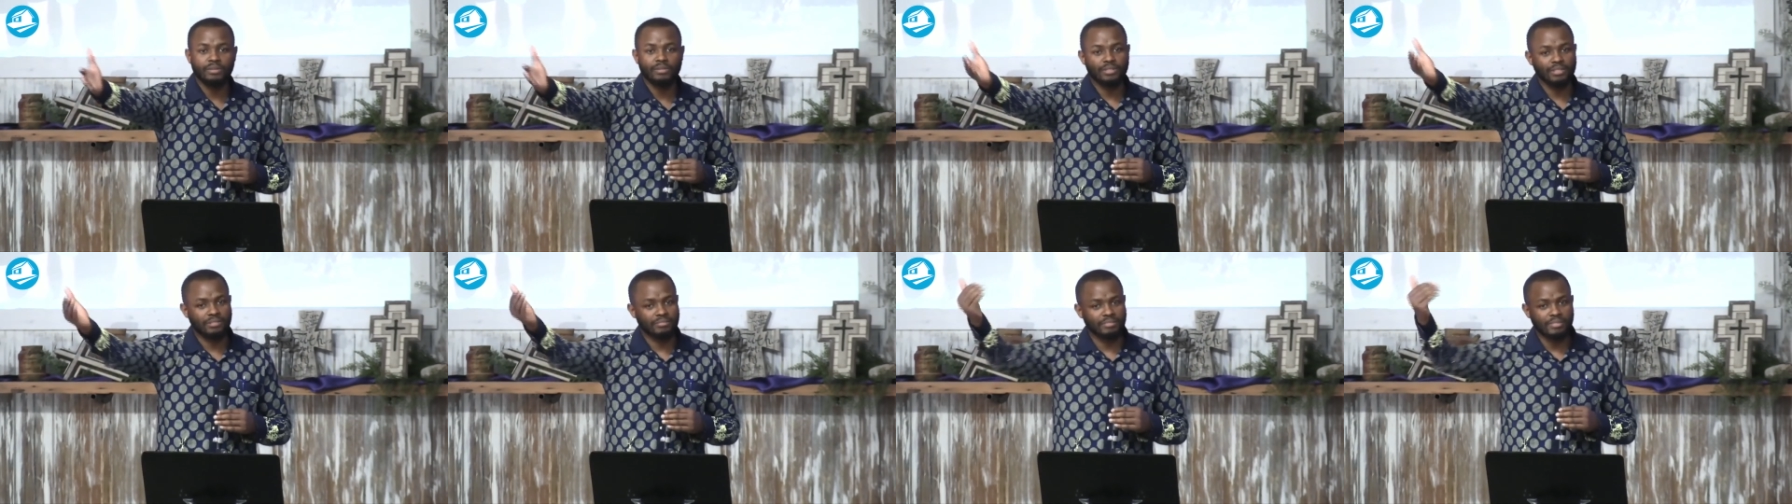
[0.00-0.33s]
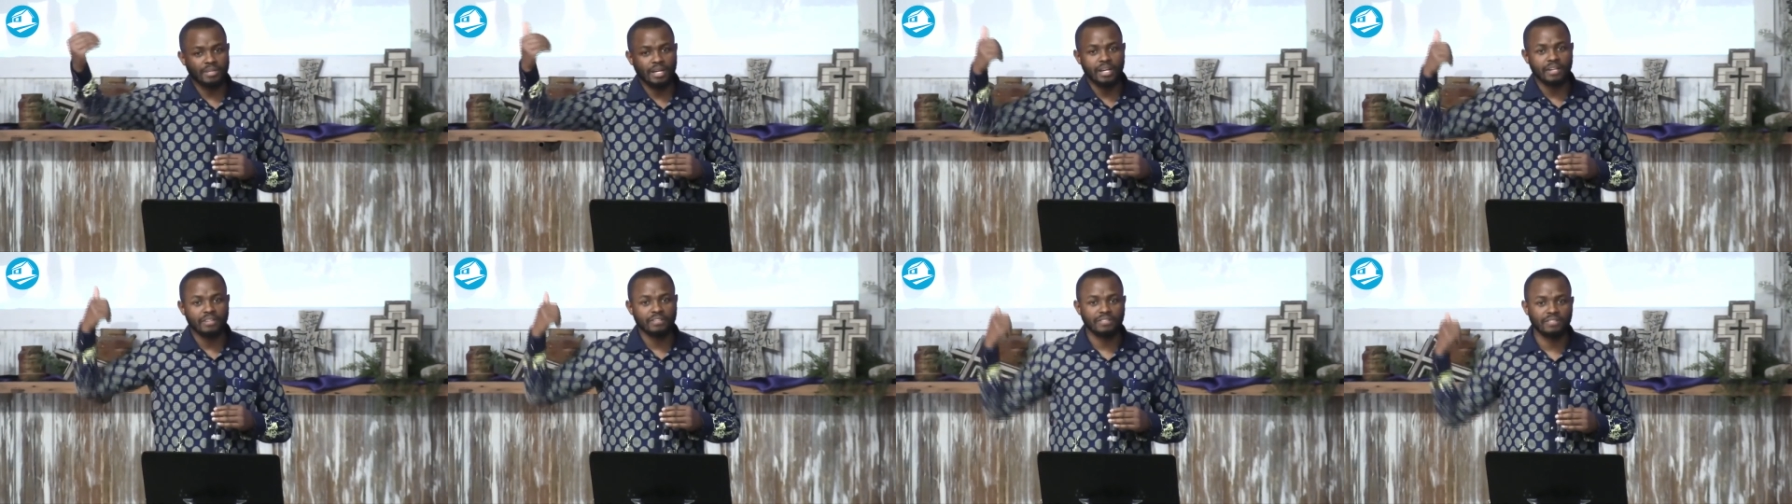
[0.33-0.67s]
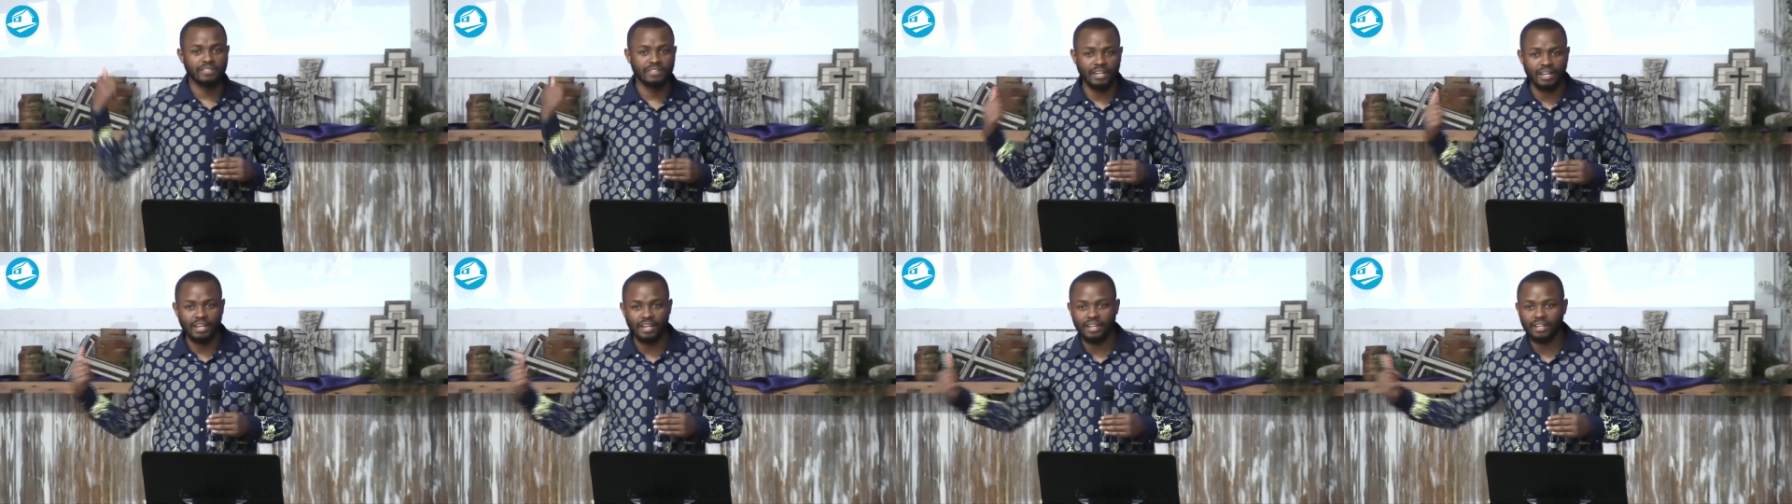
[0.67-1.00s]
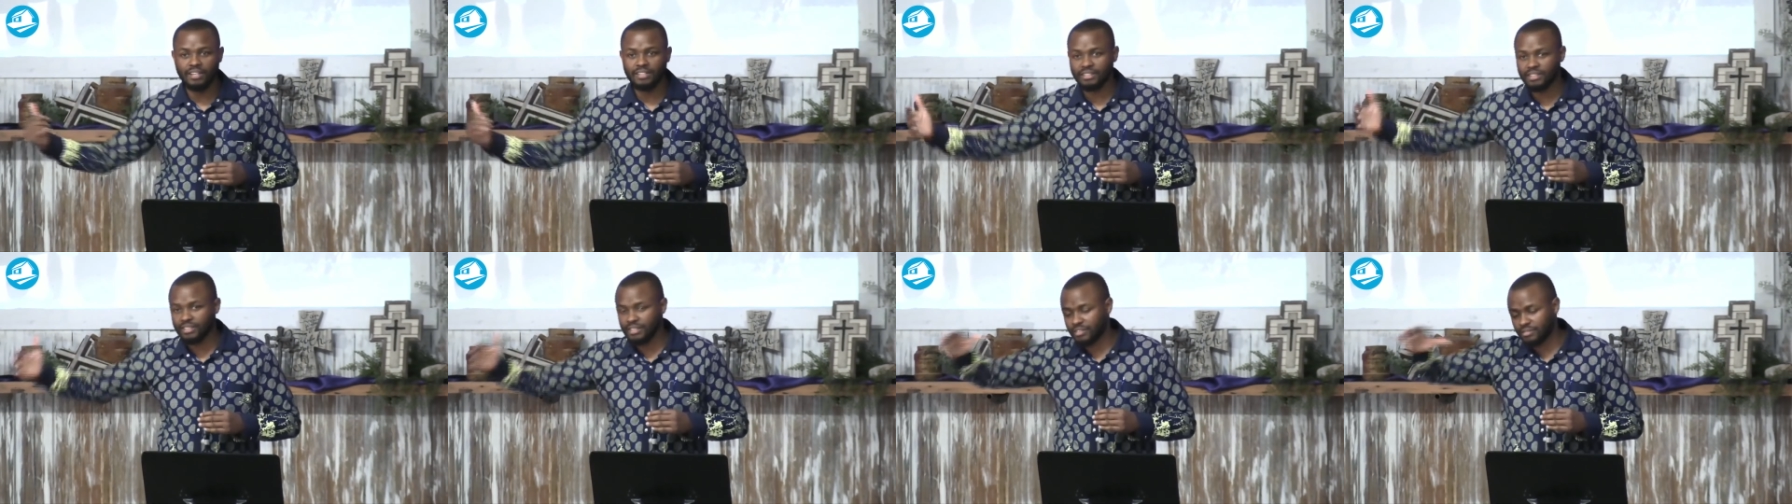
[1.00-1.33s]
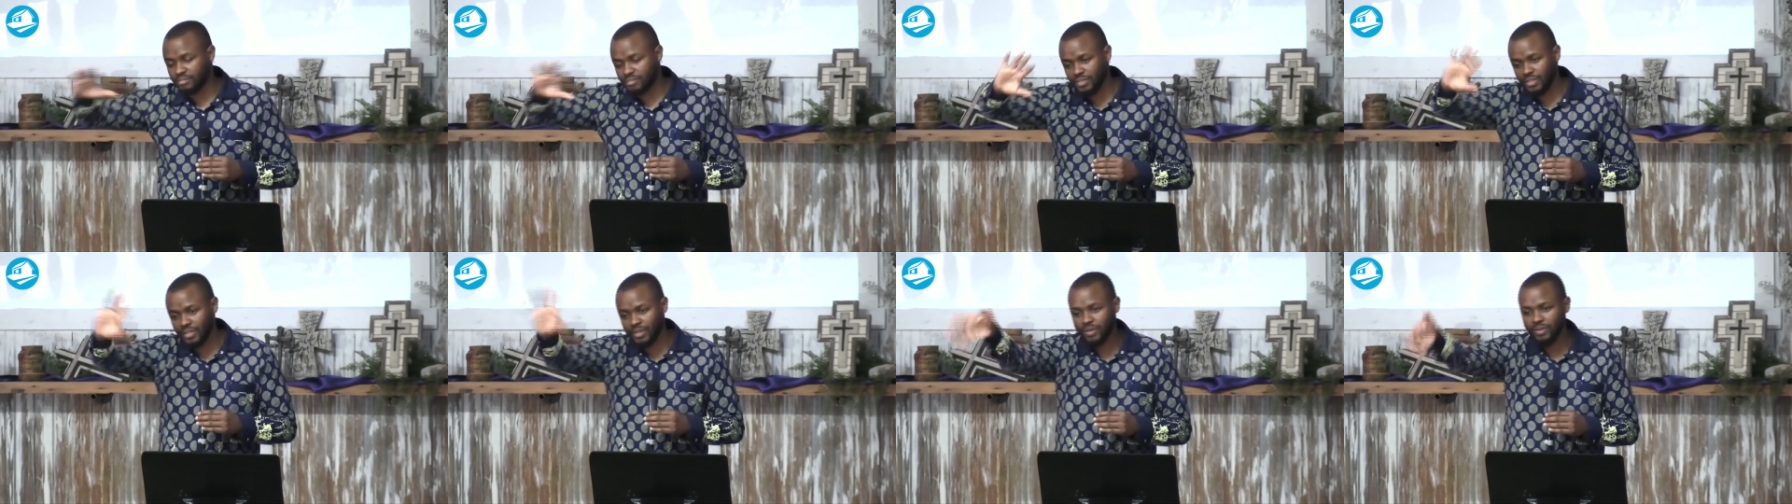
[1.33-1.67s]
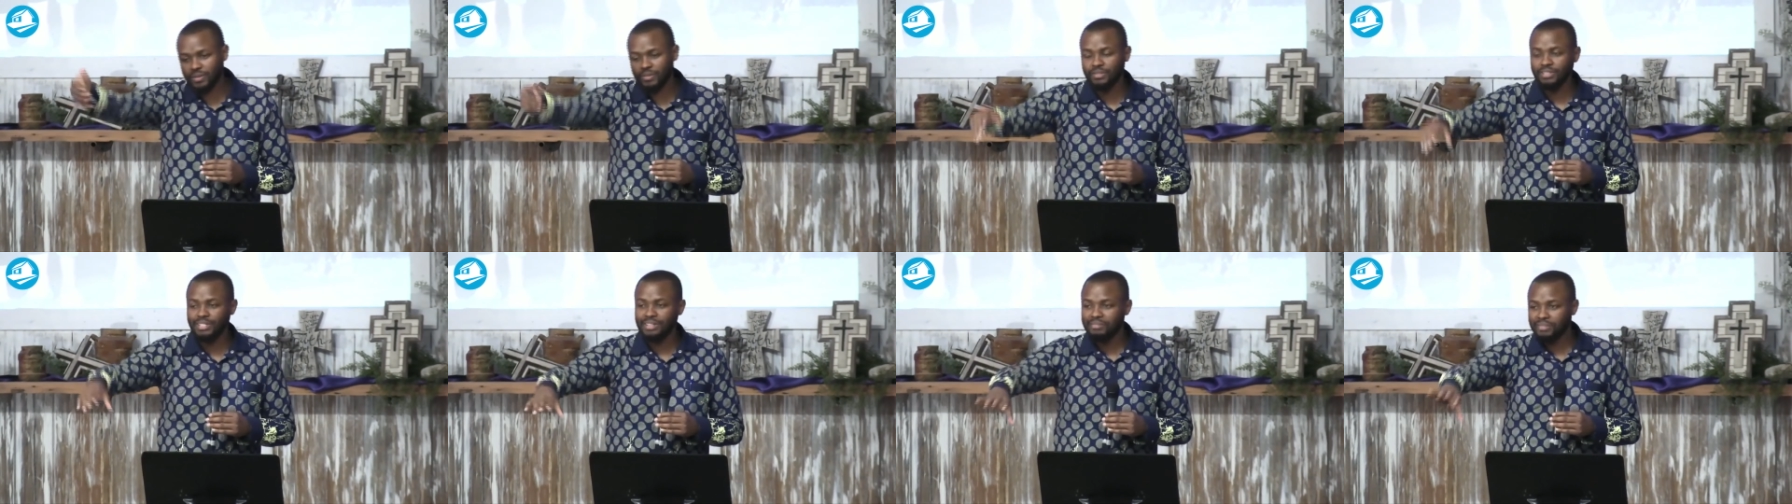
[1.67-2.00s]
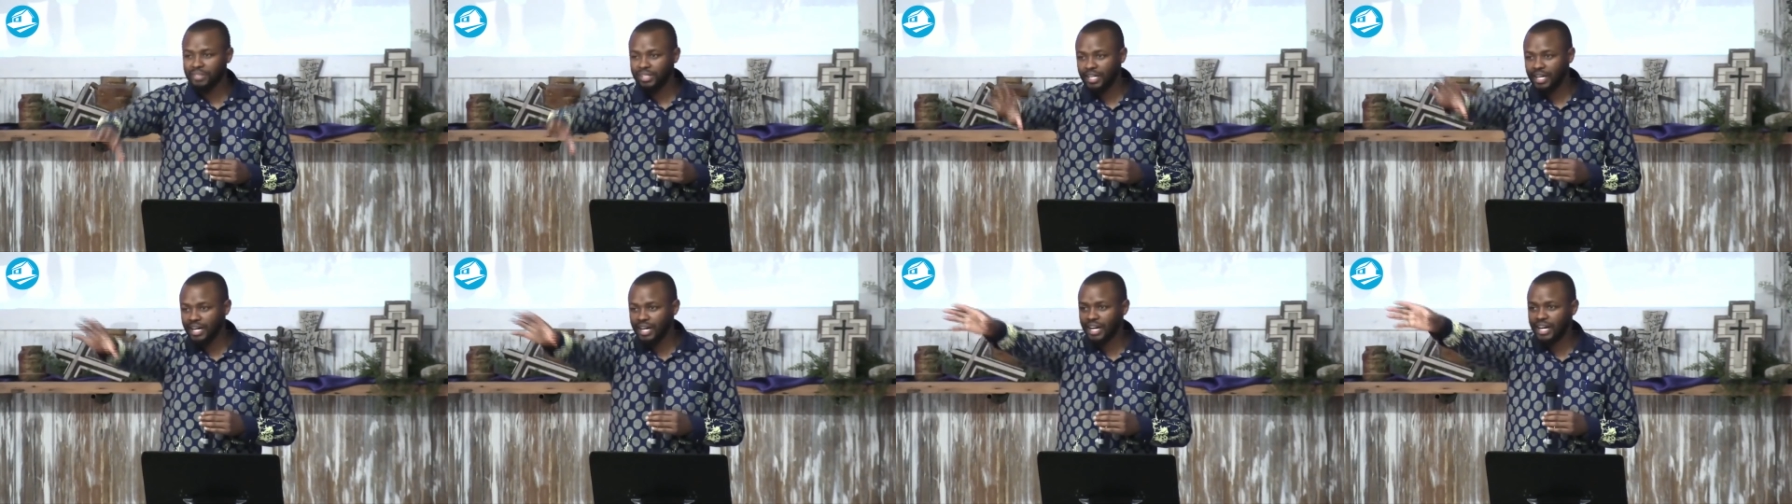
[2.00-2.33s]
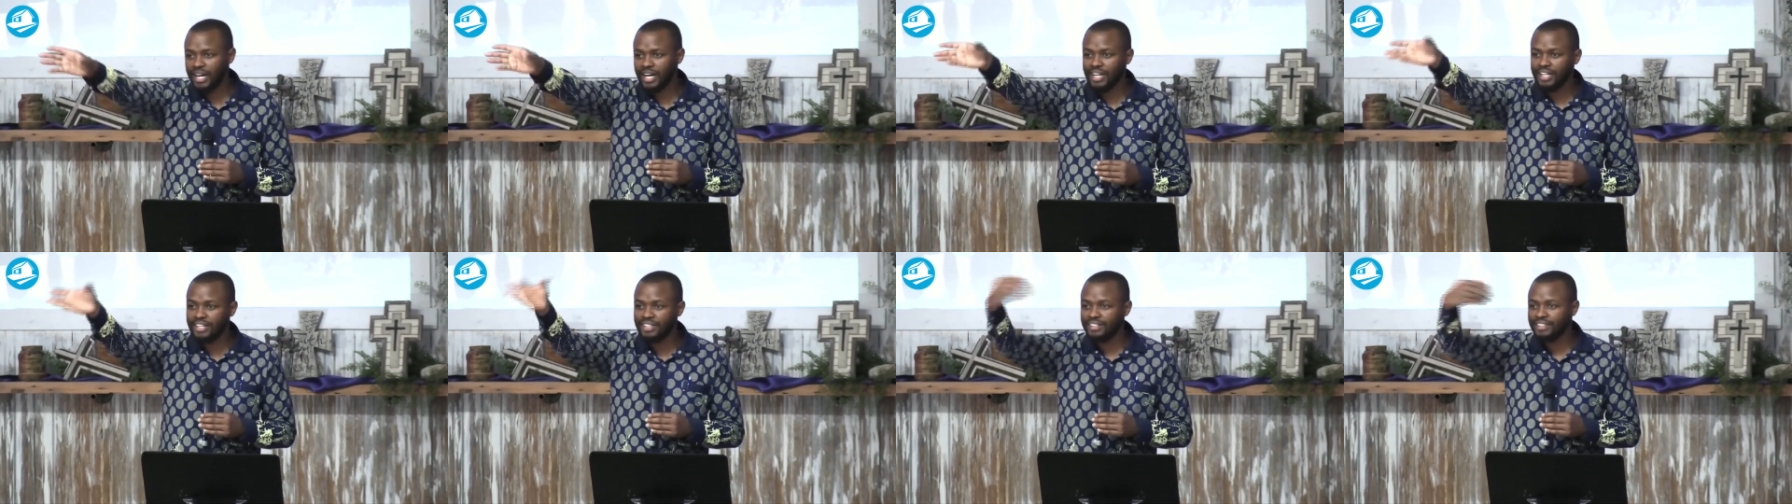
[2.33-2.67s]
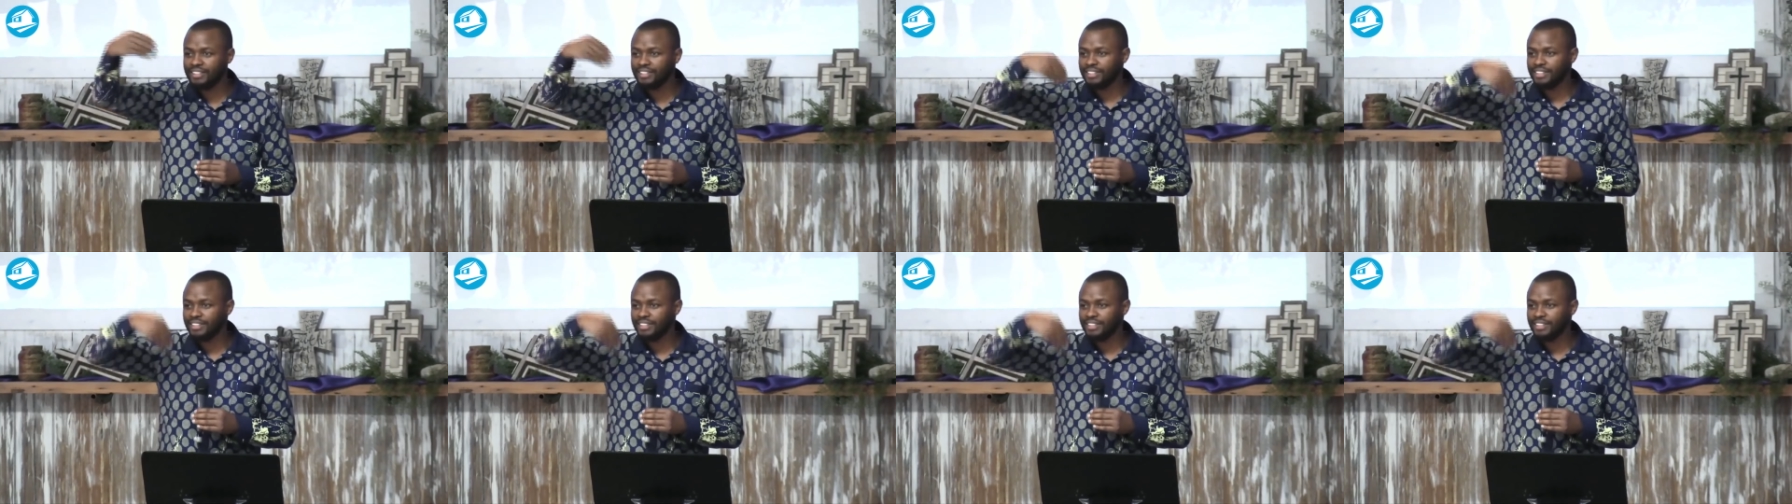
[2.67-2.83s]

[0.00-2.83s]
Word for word: some guys stays, and you know some die.